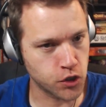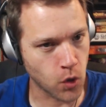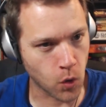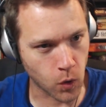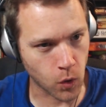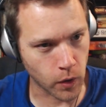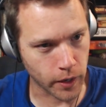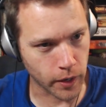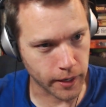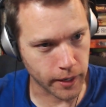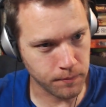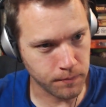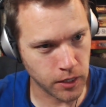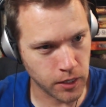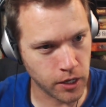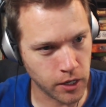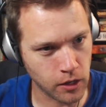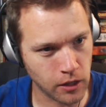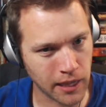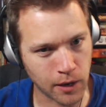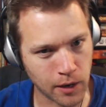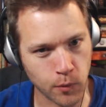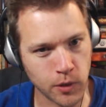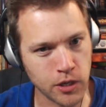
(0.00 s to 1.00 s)
of the story.
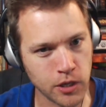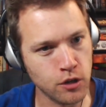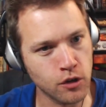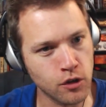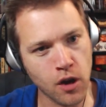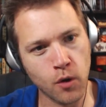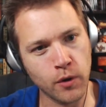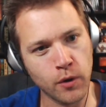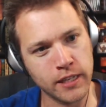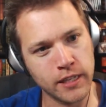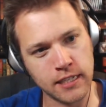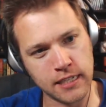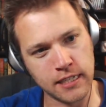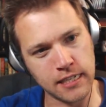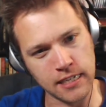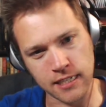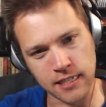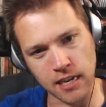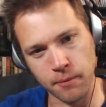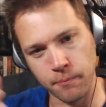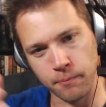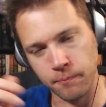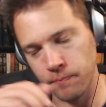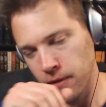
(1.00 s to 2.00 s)
You know, like when you go and
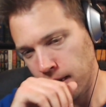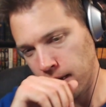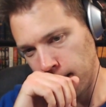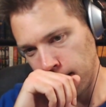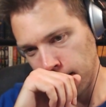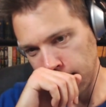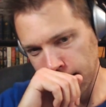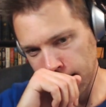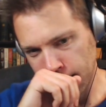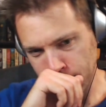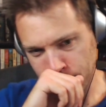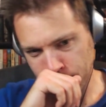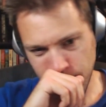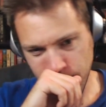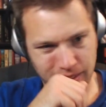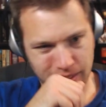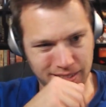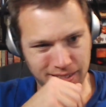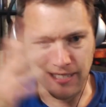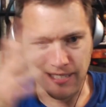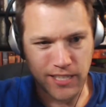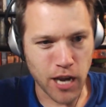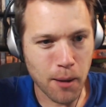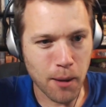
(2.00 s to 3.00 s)
see some
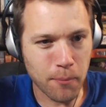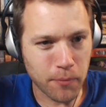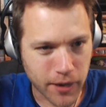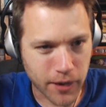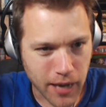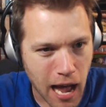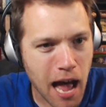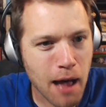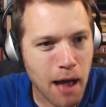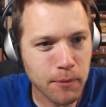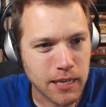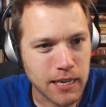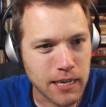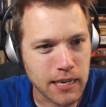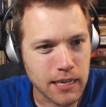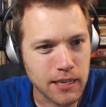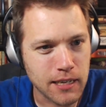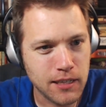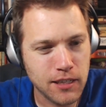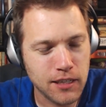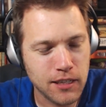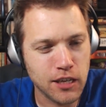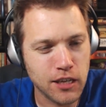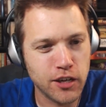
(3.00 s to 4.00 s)
dumb
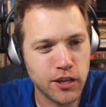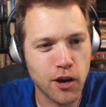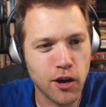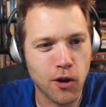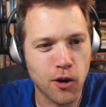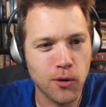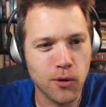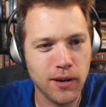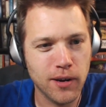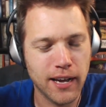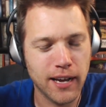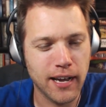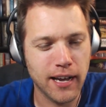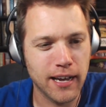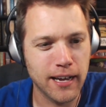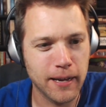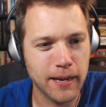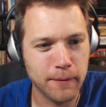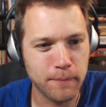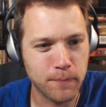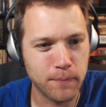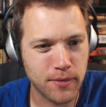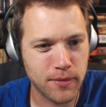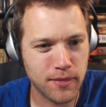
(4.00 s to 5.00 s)
comedy, you know,
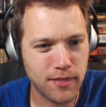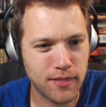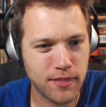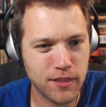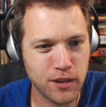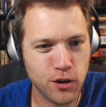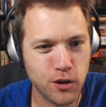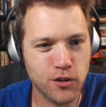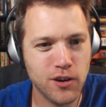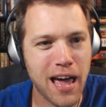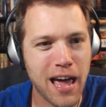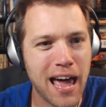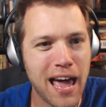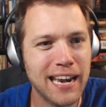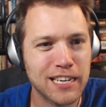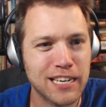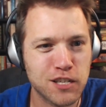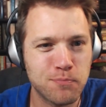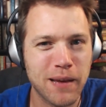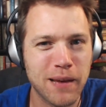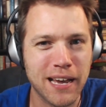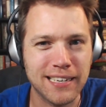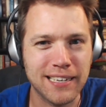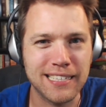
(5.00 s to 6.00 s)
you're not
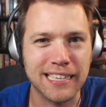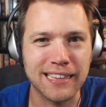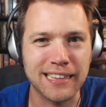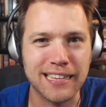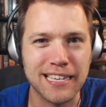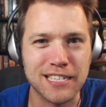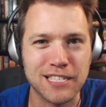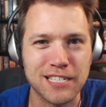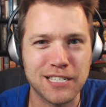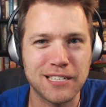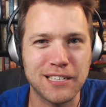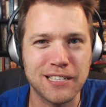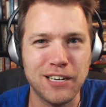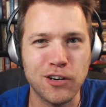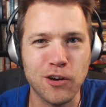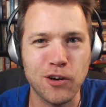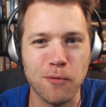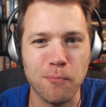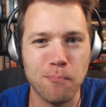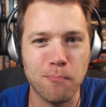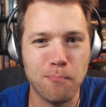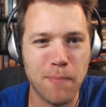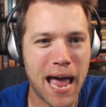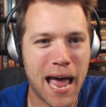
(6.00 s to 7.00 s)
expecting this,
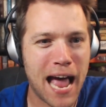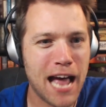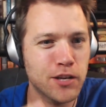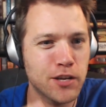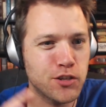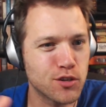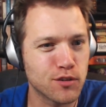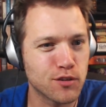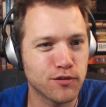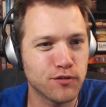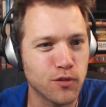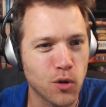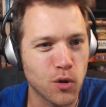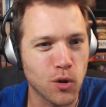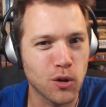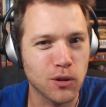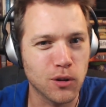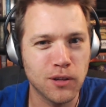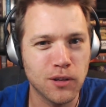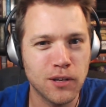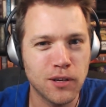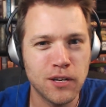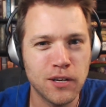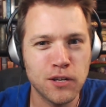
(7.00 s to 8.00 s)
you know,
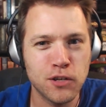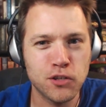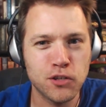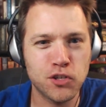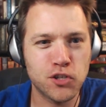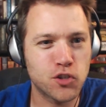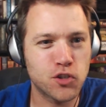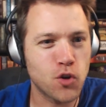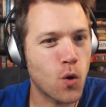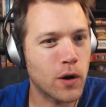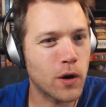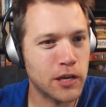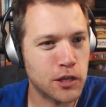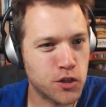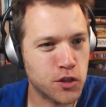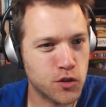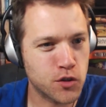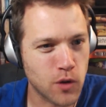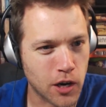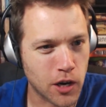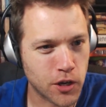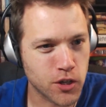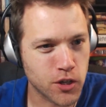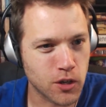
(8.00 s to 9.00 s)
masterful story
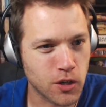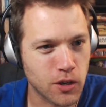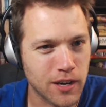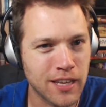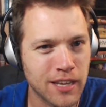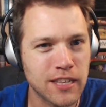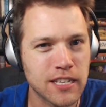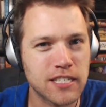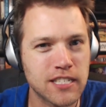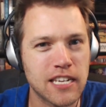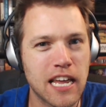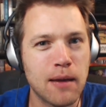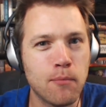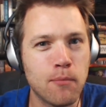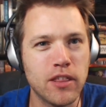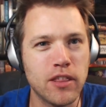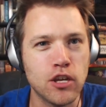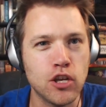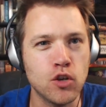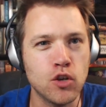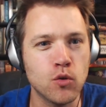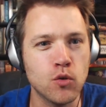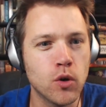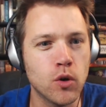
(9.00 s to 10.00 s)
structure in the same
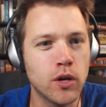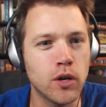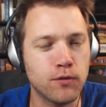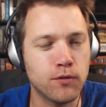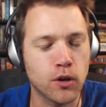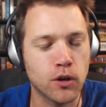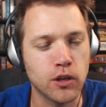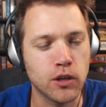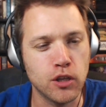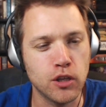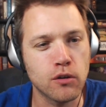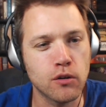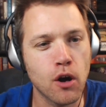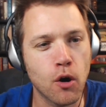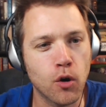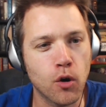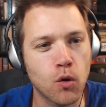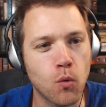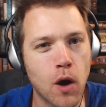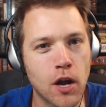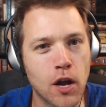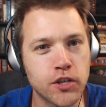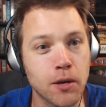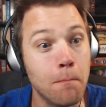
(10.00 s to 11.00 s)
way that you would if you
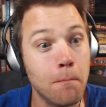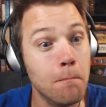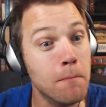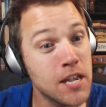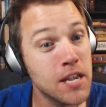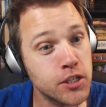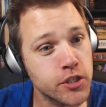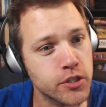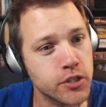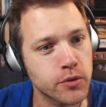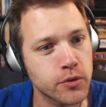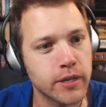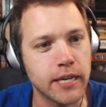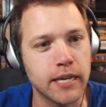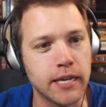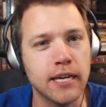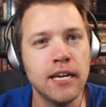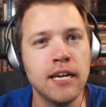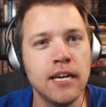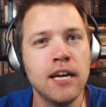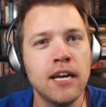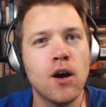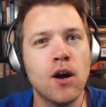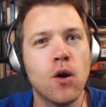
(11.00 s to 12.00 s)
go to watch a
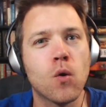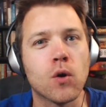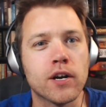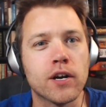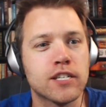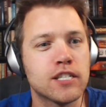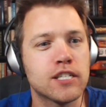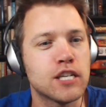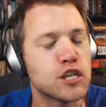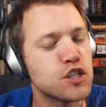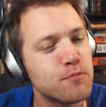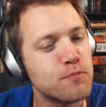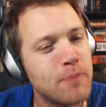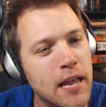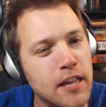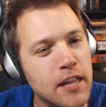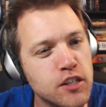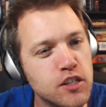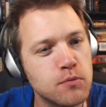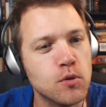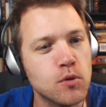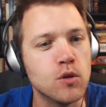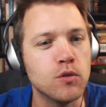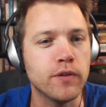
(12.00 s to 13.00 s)
mystery or a
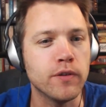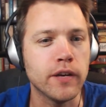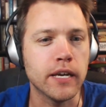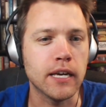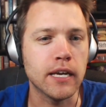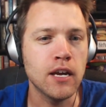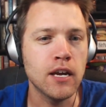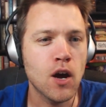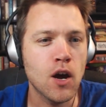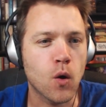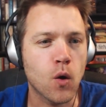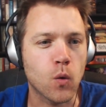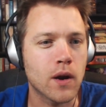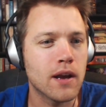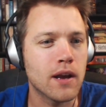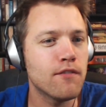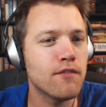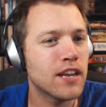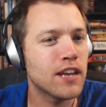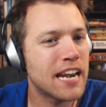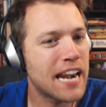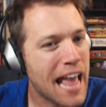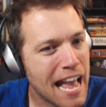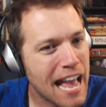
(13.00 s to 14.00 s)
suspense movie or
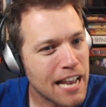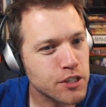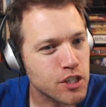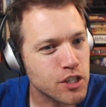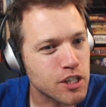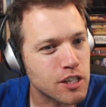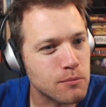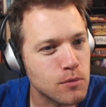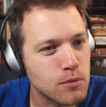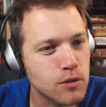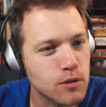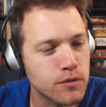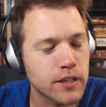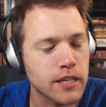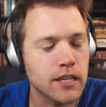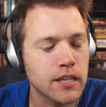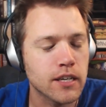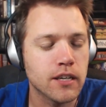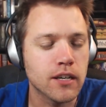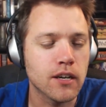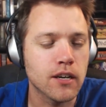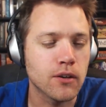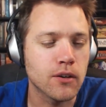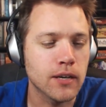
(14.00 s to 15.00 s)
even an action
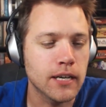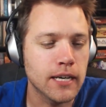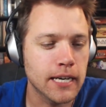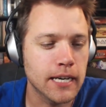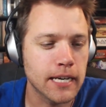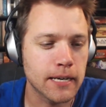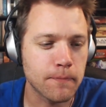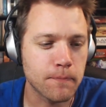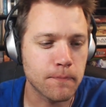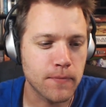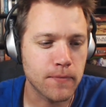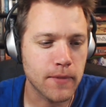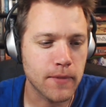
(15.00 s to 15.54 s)
movie, you know.